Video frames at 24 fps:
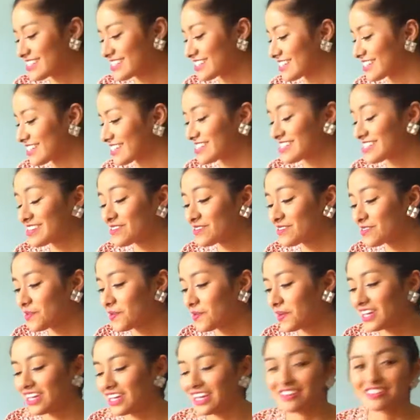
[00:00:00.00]
It's Like, you have
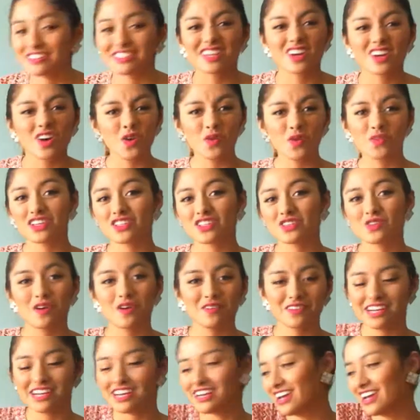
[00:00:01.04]
no idea. I was like, only
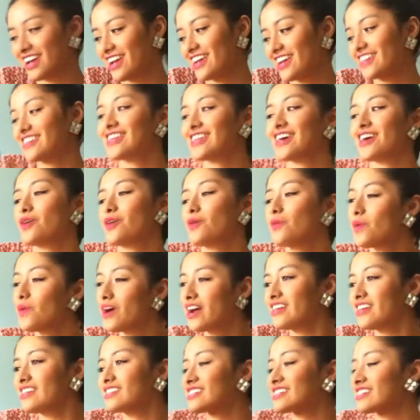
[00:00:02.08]
$12.99? Like,
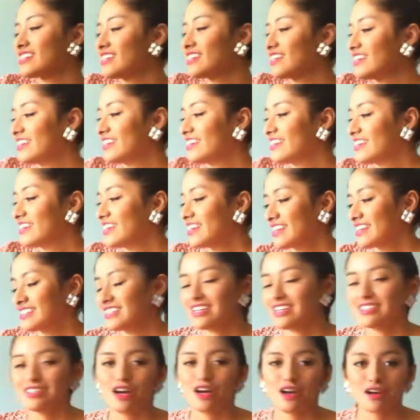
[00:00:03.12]
what?
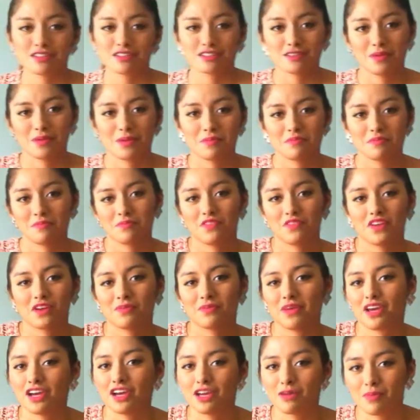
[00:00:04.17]
So I talked to my
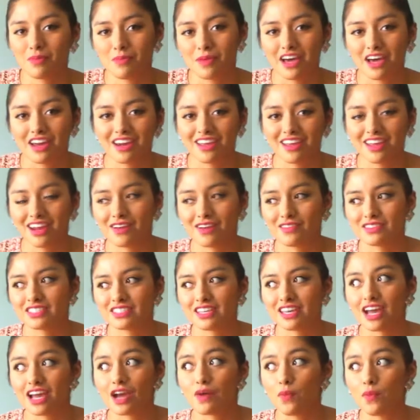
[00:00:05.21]
friend Miriam about it, and I was
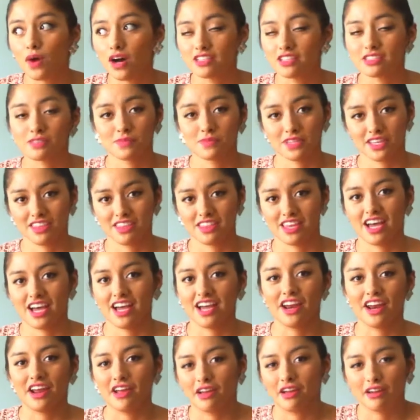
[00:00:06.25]
like, I want something like
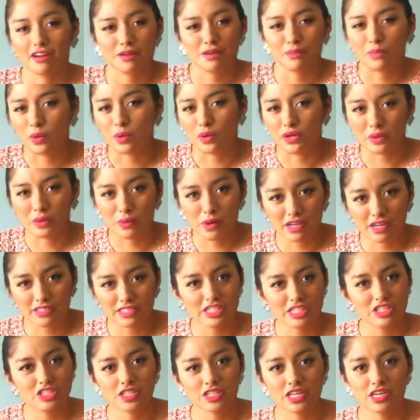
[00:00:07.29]
that. And I ended up going to Ross
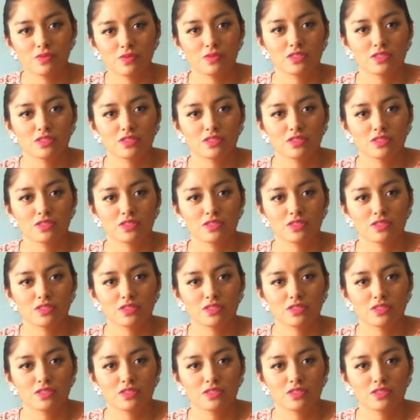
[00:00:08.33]
yesterday.